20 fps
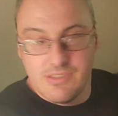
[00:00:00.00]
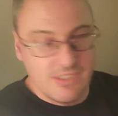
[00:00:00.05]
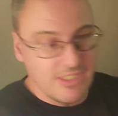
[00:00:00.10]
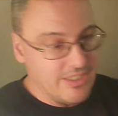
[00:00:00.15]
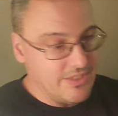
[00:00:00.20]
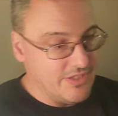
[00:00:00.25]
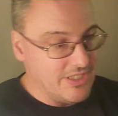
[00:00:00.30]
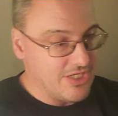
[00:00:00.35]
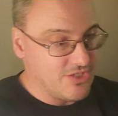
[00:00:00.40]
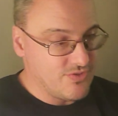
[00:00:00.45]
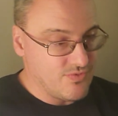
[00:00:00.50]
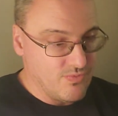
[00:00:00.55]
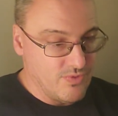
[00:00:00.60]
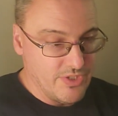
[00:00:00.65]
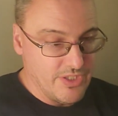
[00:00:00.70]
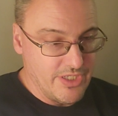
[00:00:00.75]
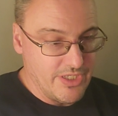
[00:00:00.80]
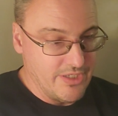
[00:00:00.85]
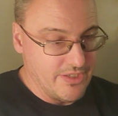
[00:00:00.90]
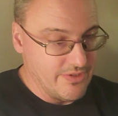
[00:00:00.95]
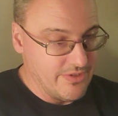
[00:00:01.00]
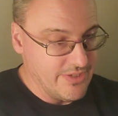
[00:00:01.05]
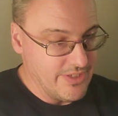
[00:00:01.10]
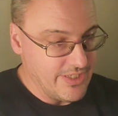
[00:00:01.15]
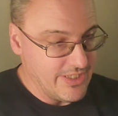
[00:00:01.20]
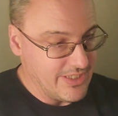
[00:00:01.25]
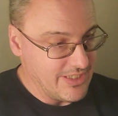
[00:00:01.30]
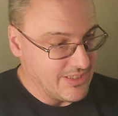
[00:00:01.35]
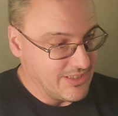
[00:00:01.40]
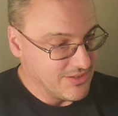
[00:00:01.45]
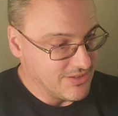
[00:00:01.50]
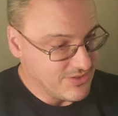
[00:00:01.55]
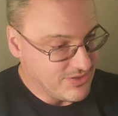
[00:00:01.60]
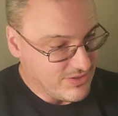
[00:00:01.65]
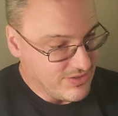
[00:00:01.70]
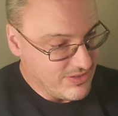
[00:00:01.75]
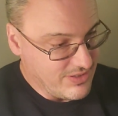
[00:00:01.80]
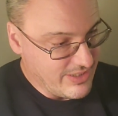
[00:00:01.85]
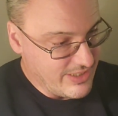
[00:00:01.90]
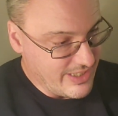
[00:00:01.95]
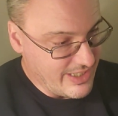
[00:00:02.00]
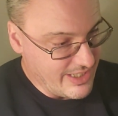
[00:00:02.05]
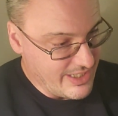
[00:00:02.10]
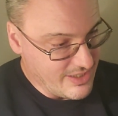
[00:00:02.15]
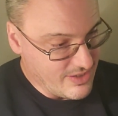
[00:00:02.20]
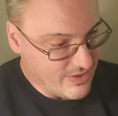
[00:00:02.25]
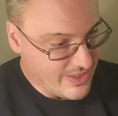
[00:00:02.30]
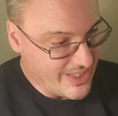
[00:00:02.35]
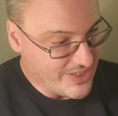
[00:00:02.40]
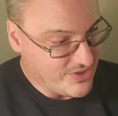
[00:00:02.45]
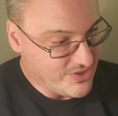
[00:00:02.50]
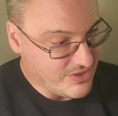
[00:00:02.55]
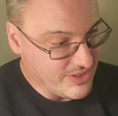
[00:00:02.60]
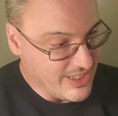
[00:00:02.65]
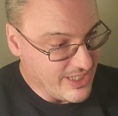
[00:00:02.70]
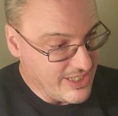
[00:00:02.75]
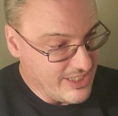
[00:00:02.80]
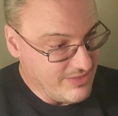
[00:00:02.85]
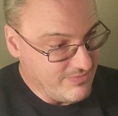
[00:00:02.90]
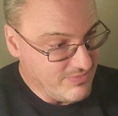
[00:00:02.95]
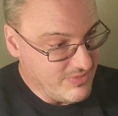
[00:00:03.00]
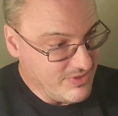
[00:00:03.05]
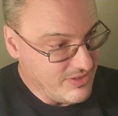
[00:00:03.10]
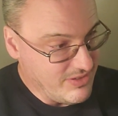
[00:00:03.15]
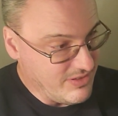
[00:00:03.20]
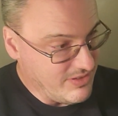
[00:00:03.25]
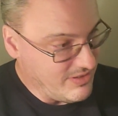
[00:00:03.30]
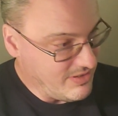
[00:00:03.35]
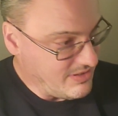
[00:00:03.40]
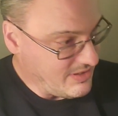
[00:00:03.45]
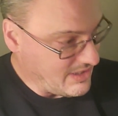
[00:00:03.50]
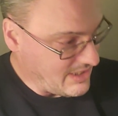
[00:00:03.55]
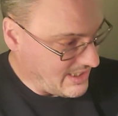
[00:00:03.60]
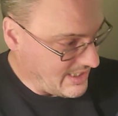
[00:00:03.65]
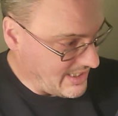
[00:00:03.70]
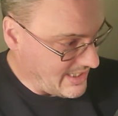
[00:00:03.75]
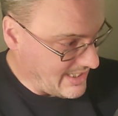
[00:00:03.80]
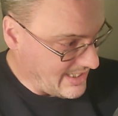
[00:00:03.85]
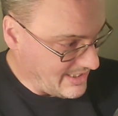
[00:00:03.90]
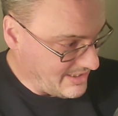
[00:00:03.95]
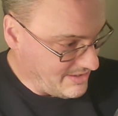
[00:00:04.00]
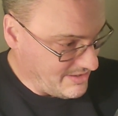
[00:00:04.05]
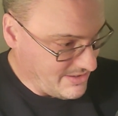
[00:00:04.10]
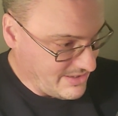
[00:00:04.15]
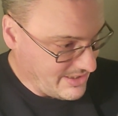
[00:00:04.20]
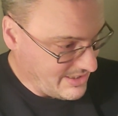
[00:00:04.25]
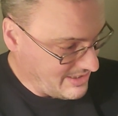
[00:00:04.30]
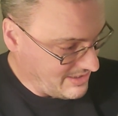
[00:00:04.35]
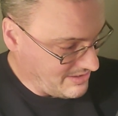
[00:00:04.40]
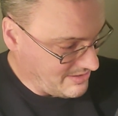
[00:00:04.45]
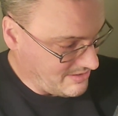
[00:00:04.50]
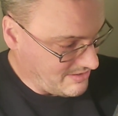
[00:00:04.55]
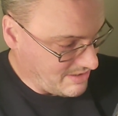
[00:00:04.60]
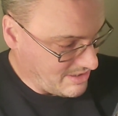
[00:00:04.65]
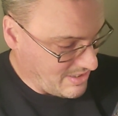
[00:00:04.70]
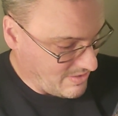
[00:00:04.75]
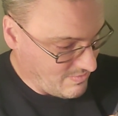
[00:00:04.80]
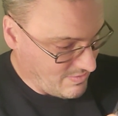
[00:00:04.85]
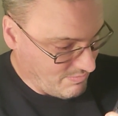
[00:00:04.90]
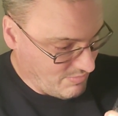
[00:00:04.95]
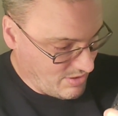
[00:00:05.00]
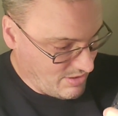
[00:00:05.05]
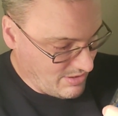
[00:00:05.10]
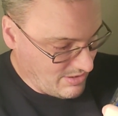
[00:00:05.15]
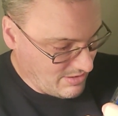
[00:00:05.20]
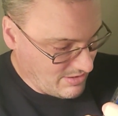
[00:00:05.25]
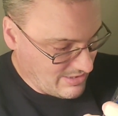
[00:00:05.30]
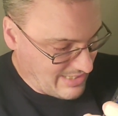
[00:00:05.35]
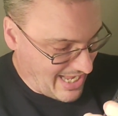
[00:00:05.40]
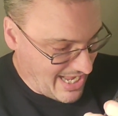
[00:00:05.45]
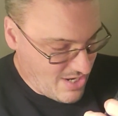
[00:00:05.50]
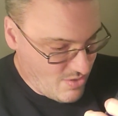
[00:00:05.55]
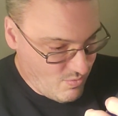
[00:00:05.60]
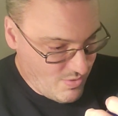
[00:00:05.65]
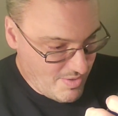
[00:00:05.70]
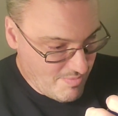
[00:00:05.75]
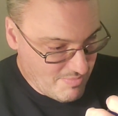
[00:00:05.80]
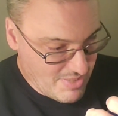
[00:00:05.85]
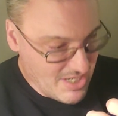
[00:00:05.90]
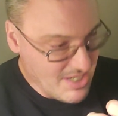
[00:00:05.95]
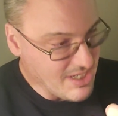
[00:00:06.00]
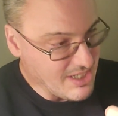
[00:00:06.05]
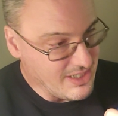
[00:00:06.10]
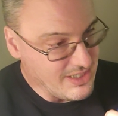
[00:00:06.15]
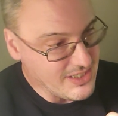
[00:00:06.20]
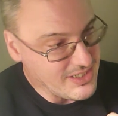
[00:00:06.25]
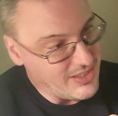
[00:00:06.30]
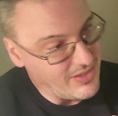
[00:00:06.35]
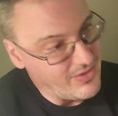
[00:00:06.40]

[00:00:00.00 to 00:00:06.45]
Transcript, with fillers: And next one here is a collection game, and it's the Cowabunga, Cowabunga